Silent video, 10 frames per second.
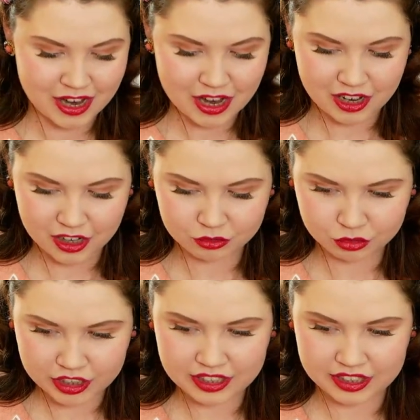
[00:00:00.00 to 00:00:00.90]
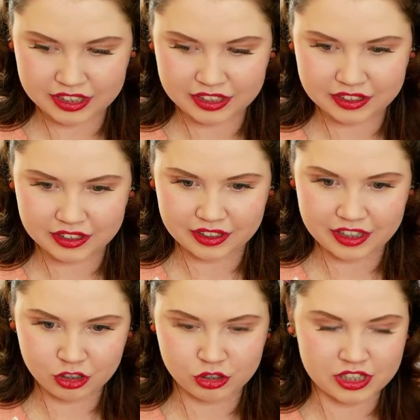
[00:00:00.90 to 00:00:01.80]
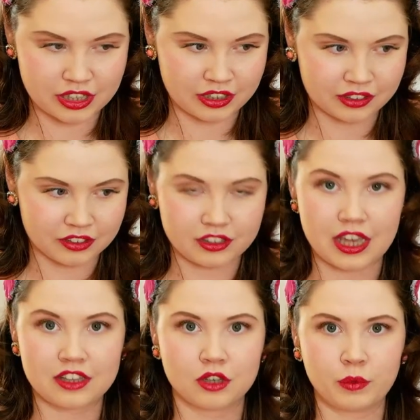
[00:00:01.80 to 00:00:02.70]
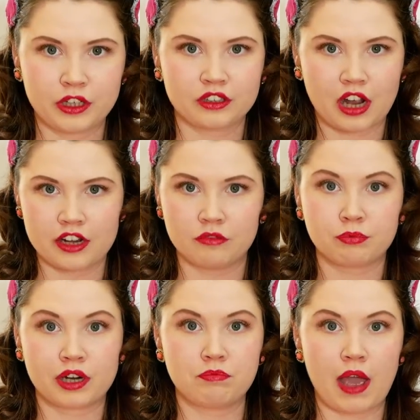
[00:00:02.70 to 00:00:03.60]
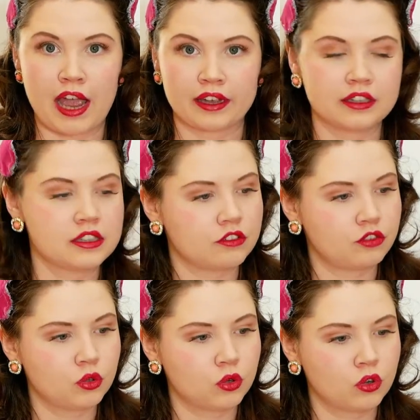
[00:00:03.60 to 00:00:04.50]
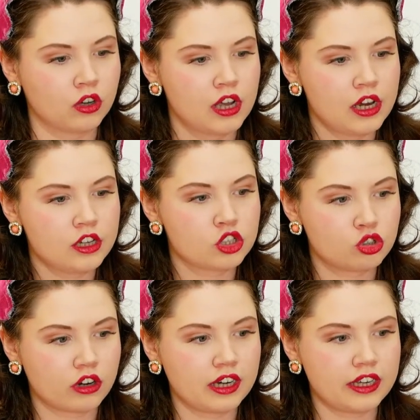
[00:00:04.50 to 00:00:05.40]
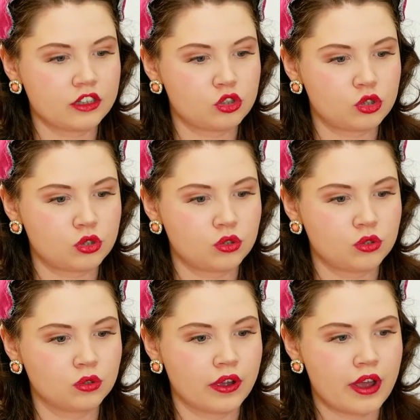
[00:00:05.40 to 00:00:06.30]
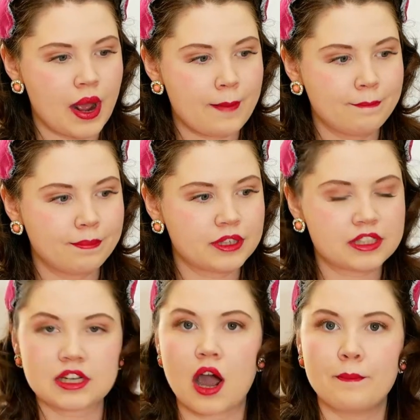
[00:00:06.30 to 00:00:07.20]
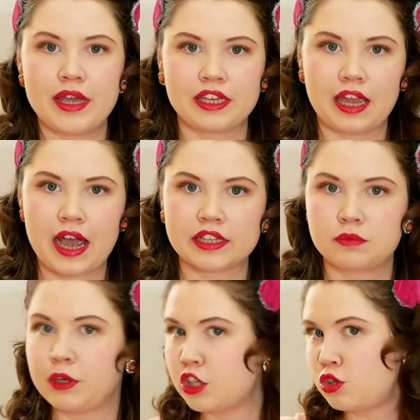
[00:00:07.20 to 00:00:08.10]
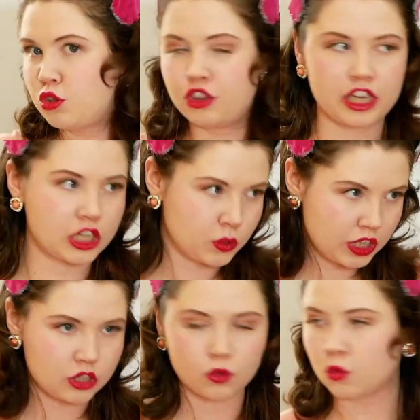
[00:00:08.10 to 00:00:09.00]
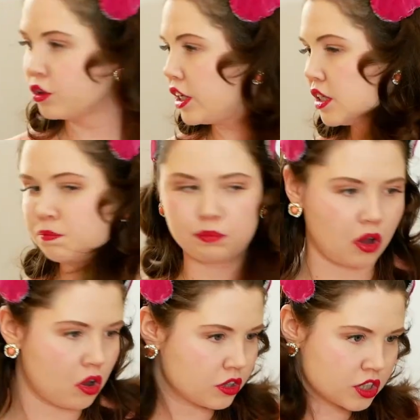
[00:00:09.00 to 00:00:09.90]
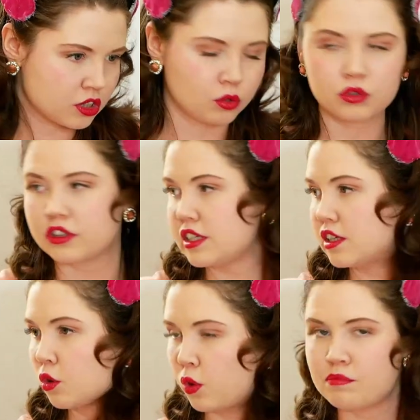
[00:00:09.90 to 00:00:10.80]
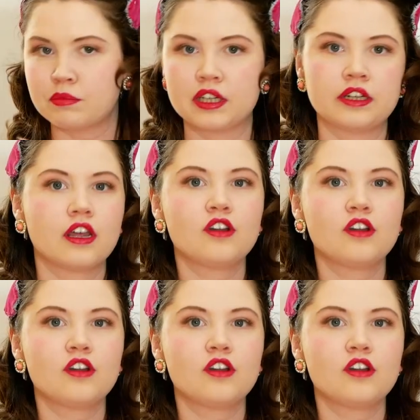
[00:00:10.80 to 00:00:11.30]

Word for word: a really interesting thing that we could kind of bring back and if you're struggling to start making hats because you think you need all these blocks and all this equipment and no